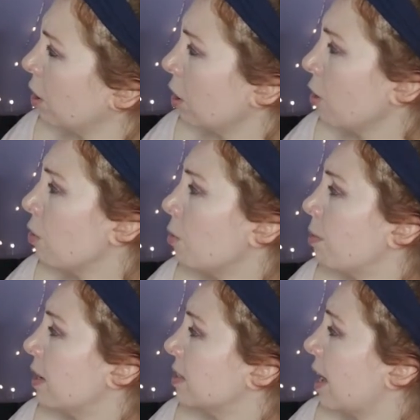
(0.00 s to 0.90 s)
Hugo
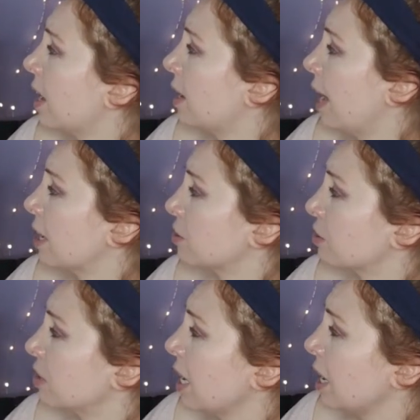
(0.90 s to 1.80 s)
put his head on
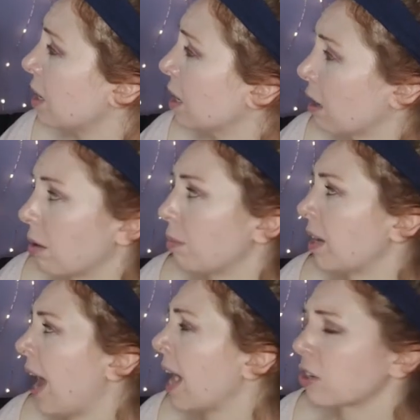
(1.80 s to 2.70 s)
Hector's knee, but
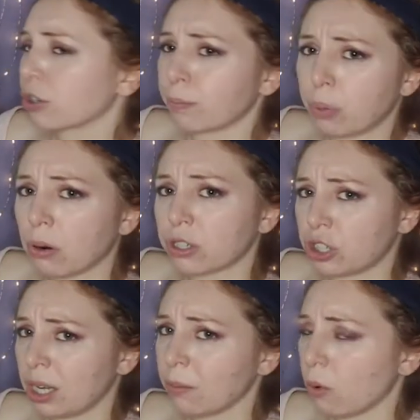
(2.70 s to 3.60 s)
Hector pushed
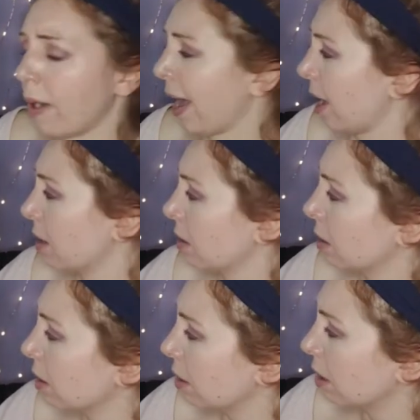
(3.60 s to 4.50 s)
him away.
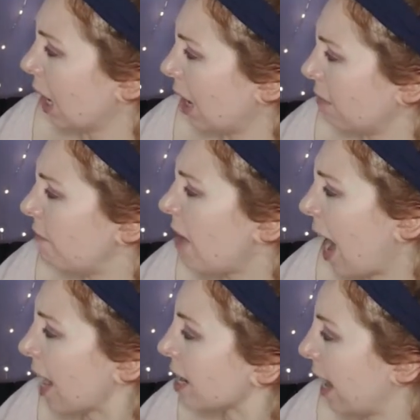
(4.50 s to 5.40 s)

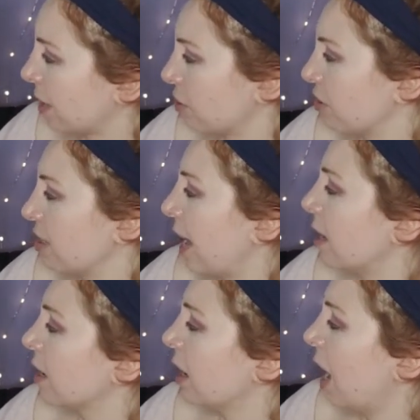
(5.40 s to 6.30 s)
"Fine," Hector said.